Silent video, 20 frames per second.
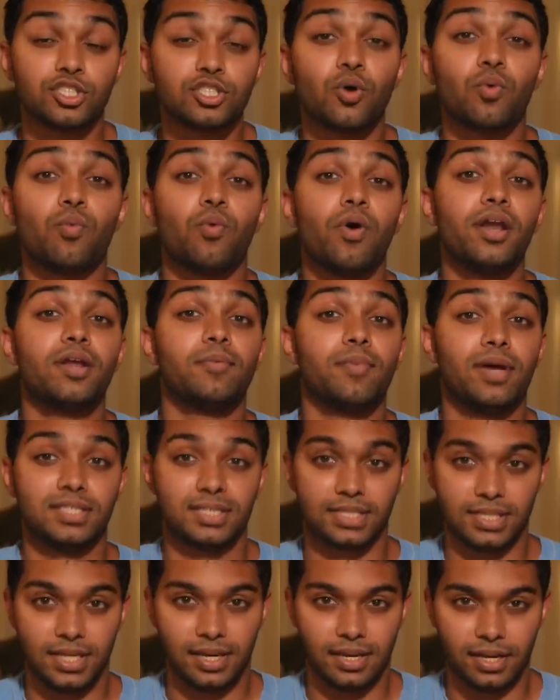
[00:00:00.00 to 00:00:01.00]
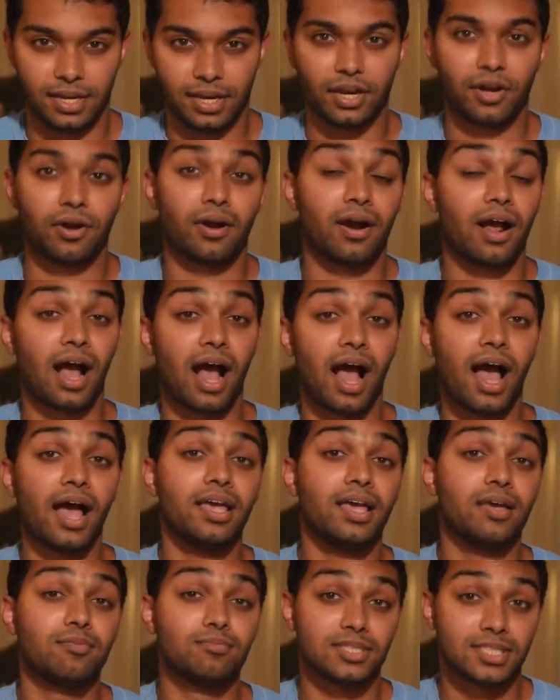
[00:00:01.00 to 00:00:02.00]
So what am I saying here?
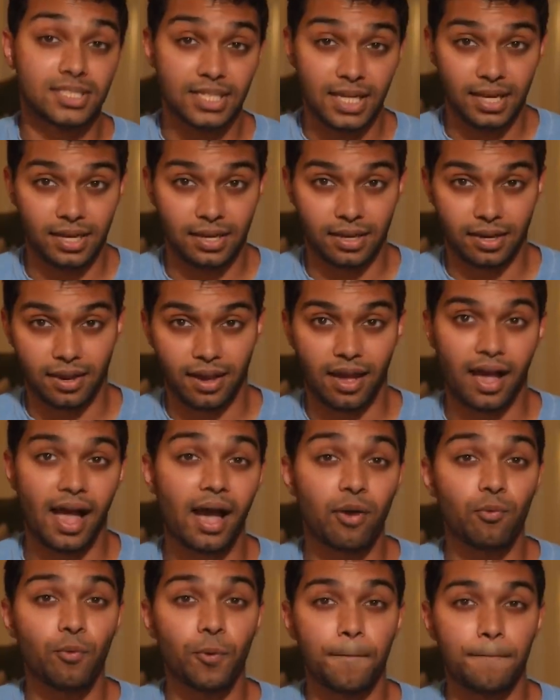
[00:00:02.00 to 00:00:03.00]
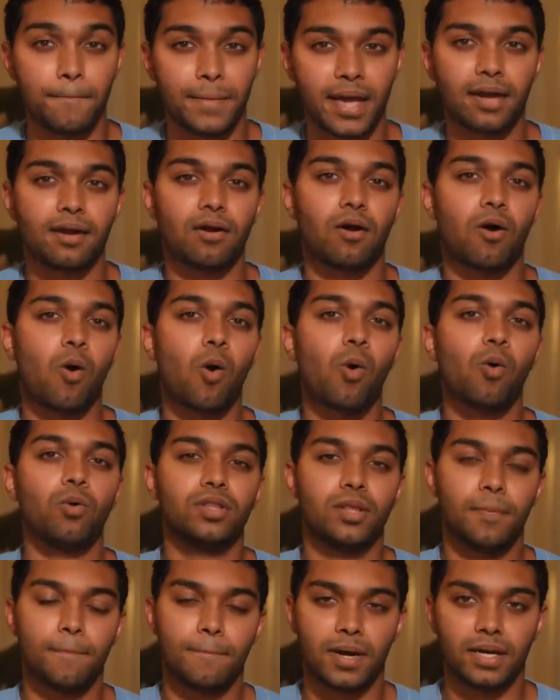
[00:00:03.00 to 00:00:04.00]
I am saying I would bet
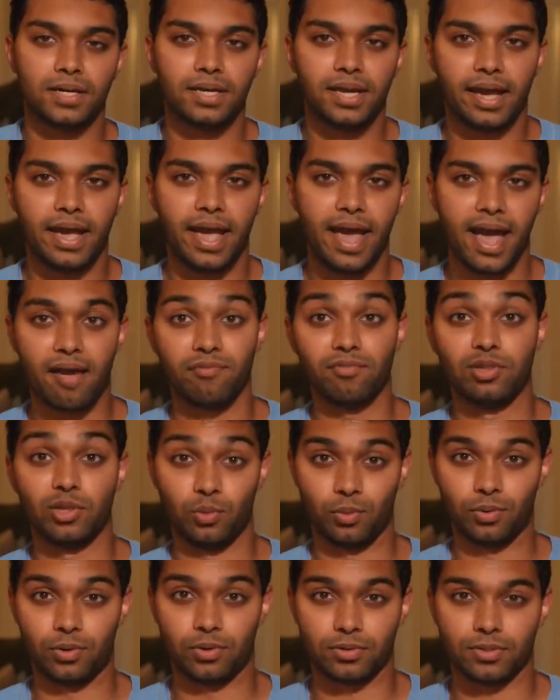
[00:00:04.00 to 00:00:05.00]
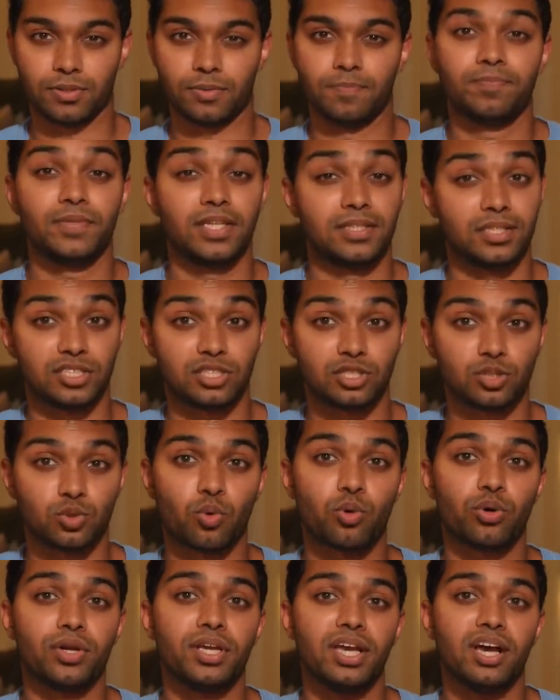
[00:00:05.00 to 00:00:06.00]
all the money I have in the world that the
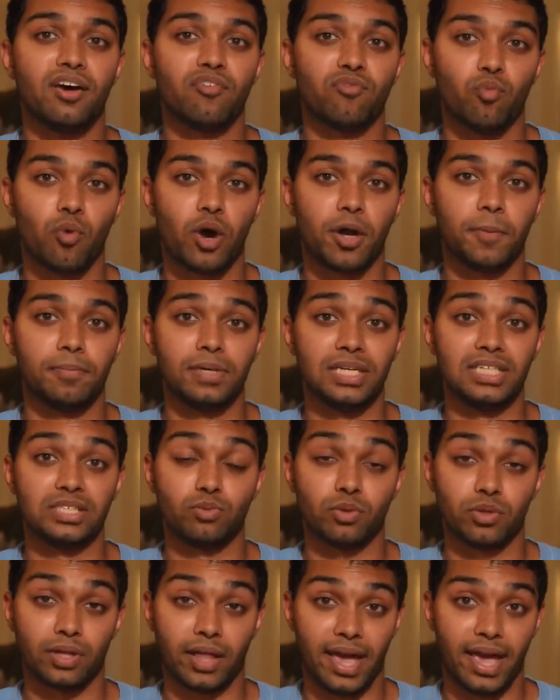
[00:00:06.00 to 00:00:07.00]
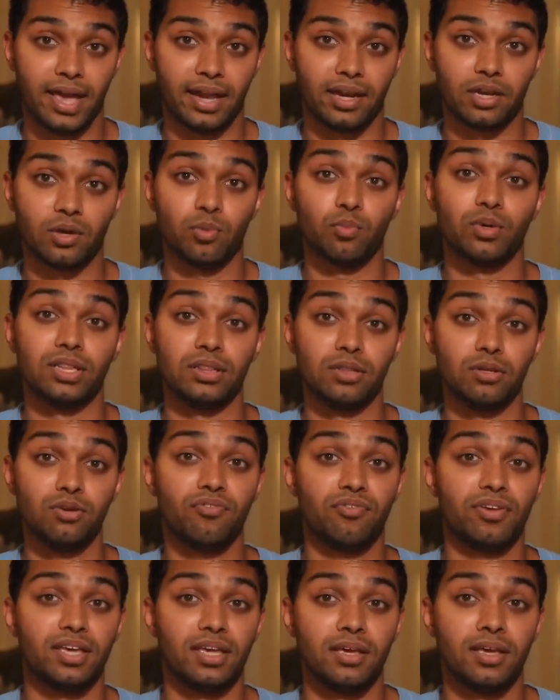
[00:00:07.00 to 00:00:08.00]
story of One Piece will end with
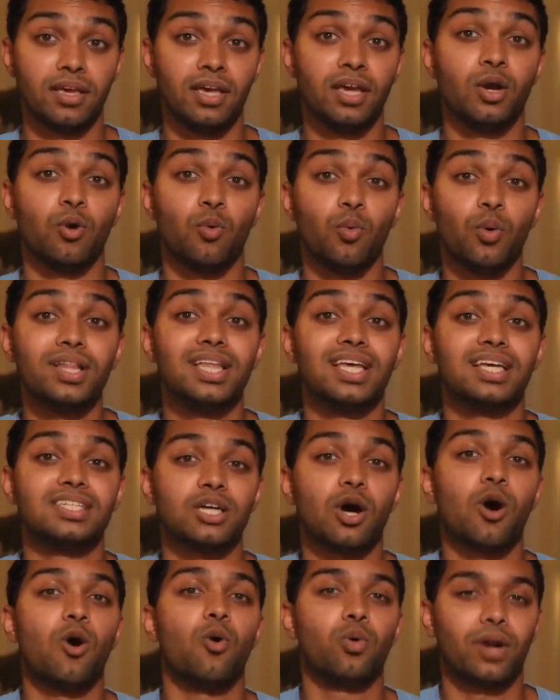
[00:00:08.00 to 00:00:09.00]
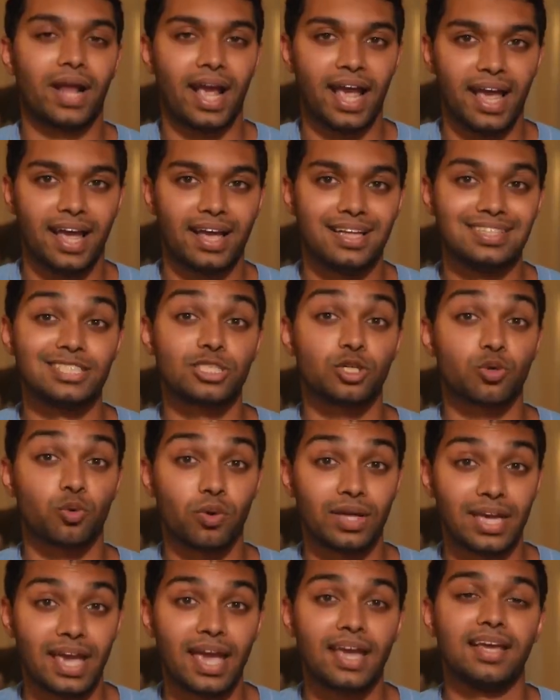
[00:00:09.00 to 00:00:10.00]
Luffy, with his own hands
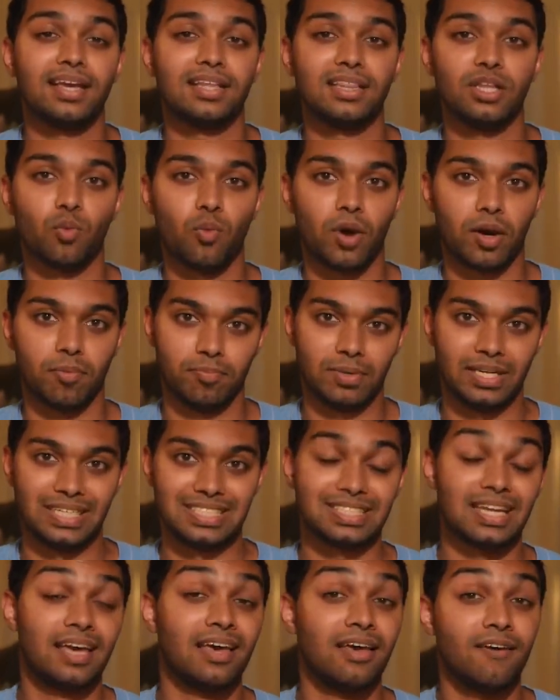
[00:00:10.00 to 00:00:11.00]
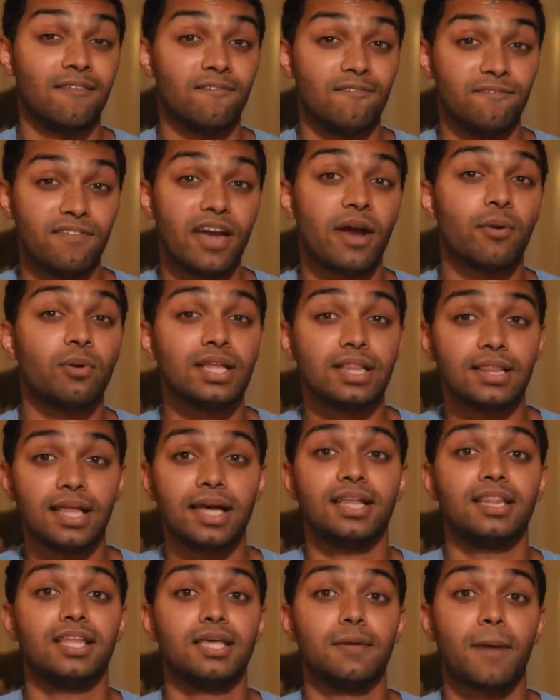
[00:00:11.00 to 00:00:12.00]
creating the One Piece, very
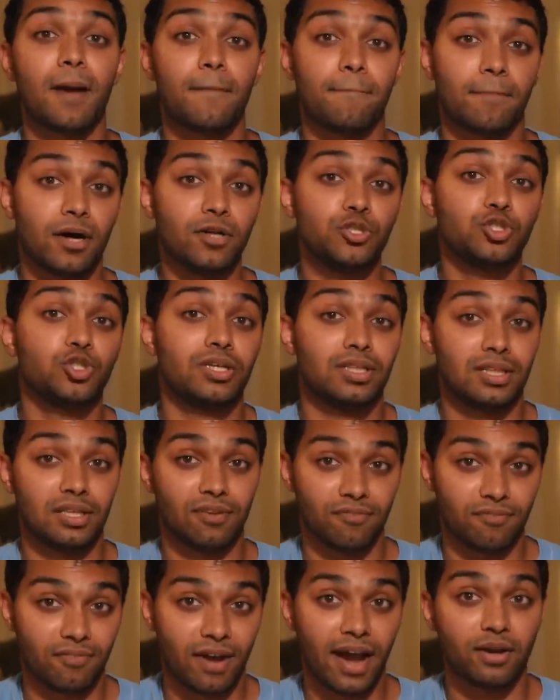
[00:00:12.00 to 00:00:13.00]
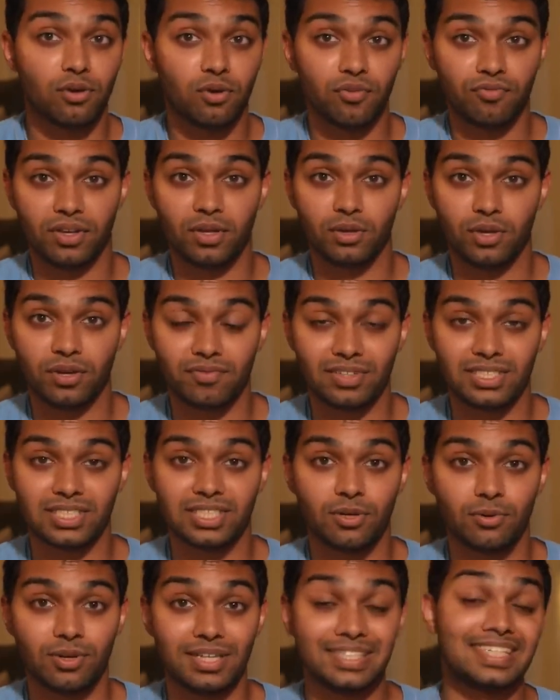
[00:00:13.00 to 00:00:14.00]
likely by punching the final villain of the
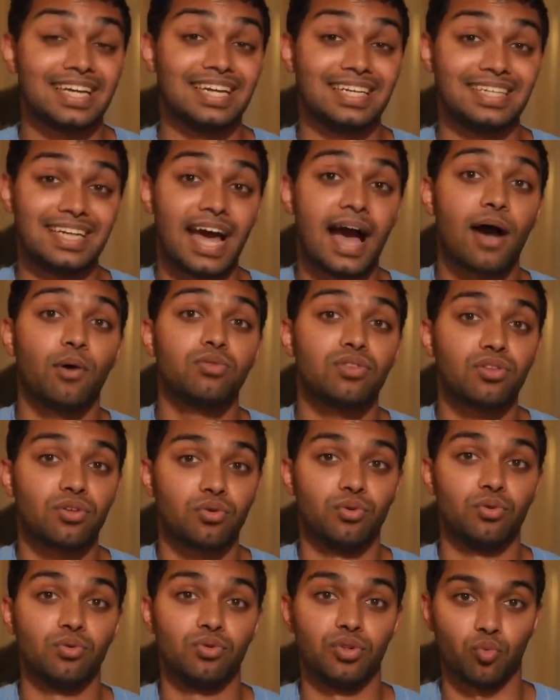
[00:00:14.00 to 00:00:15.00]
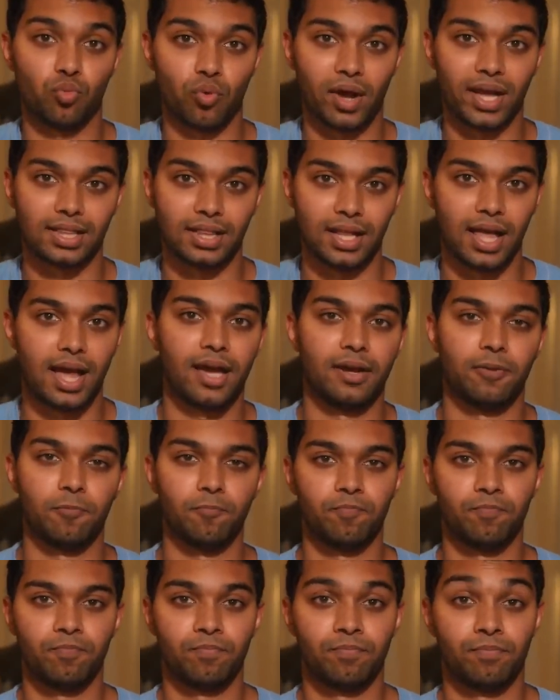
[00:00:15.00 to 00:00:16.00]
series down through the red line.
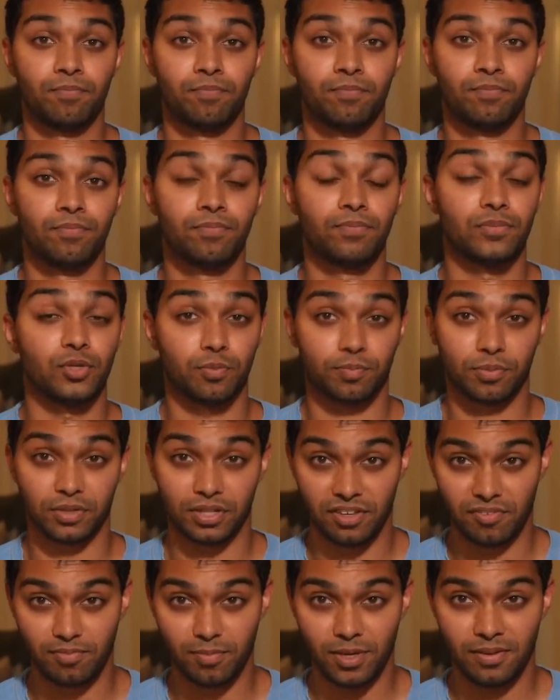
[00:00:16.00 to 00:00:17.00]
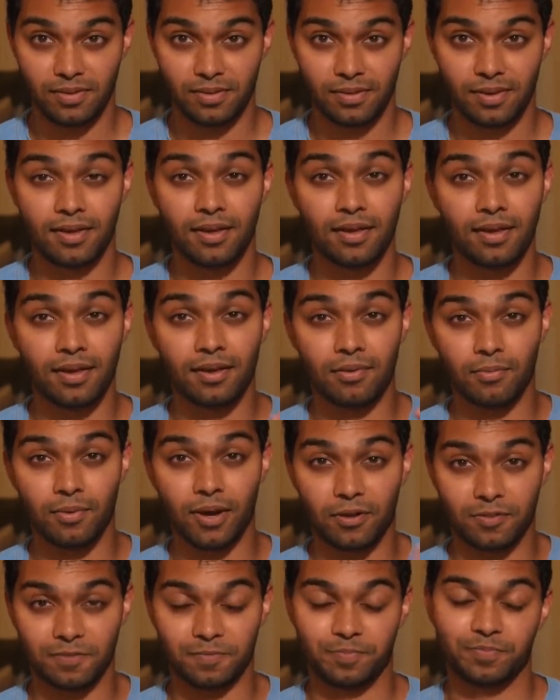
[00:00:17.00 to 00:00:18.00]
Don't believe me?
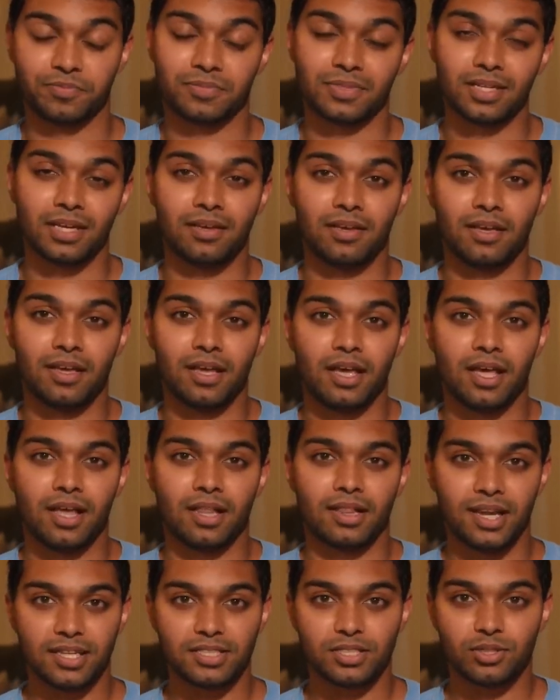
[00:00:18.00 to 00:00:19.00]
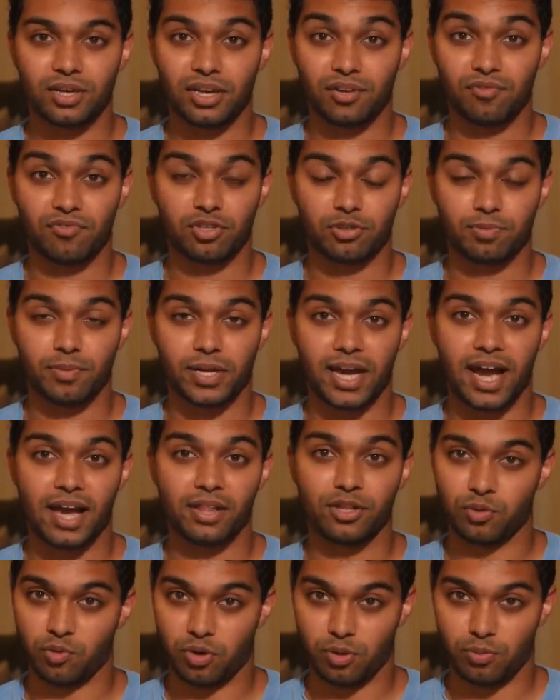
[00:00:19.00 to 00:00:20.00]
Well, let's look at Fishman
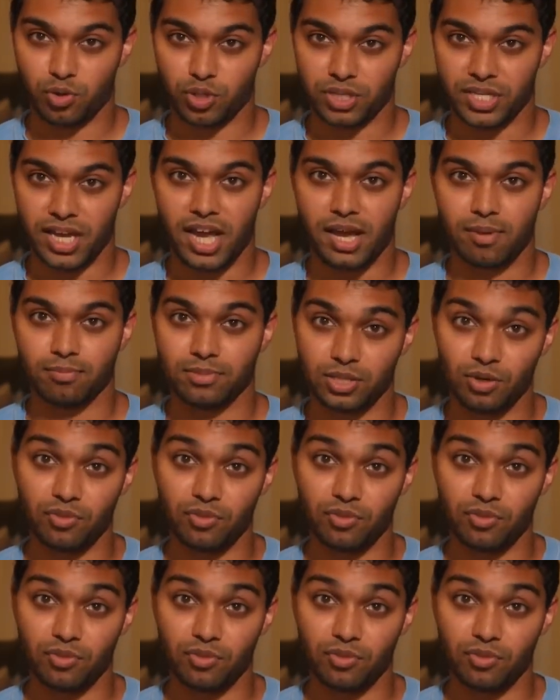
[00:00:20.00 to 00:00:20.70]
Island one more time.